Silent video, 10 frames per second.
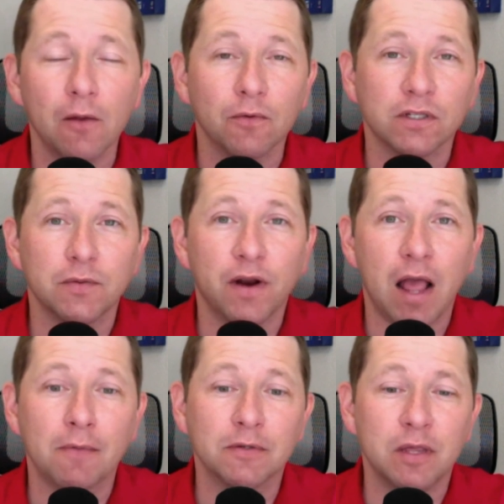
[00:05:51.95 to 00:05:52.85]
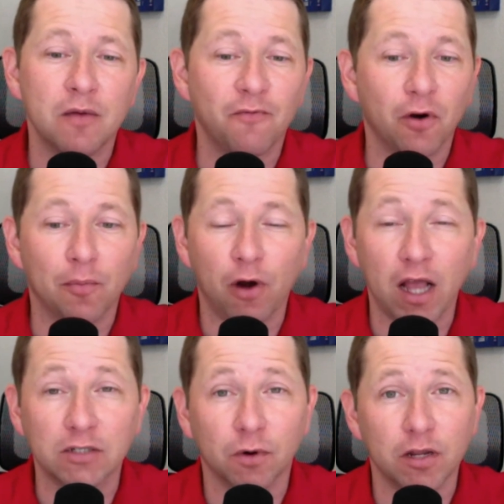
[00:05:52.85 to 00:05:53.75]
we'll see what happens with him. Fort
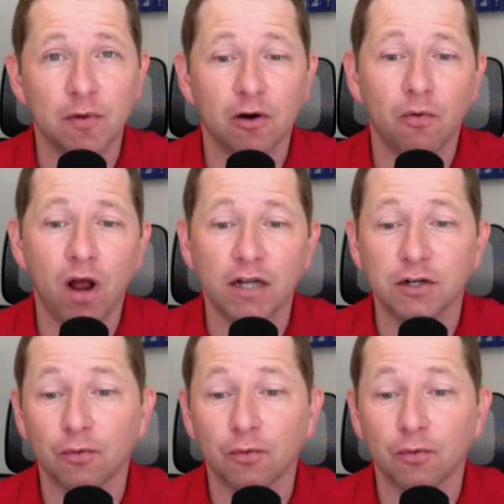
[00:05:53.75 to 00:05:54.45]
Bragg's one you better watch.